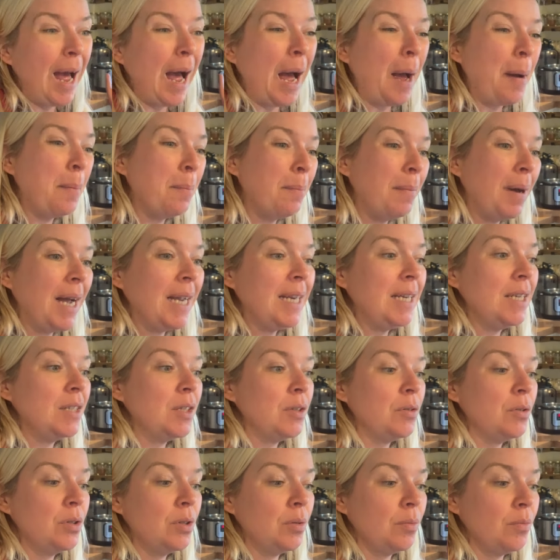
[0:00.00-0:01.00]
I might
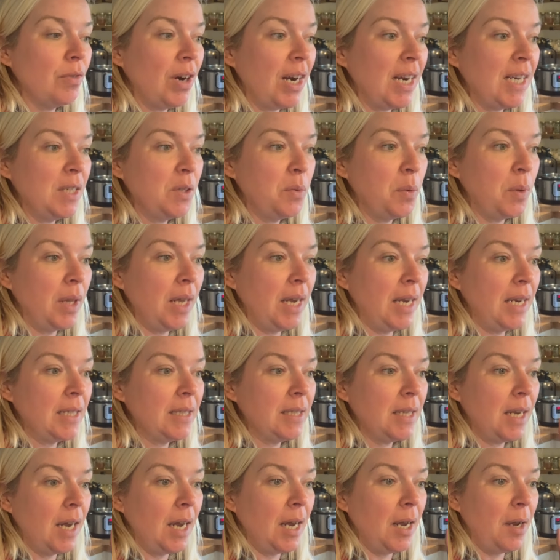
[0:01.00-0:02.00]
do some rice with
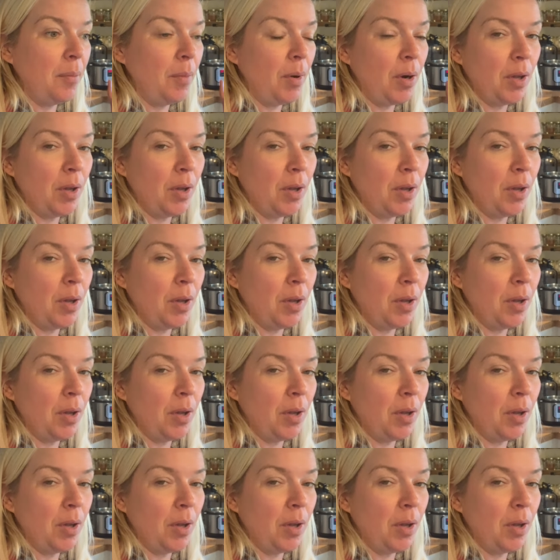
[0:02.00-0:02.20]
it um,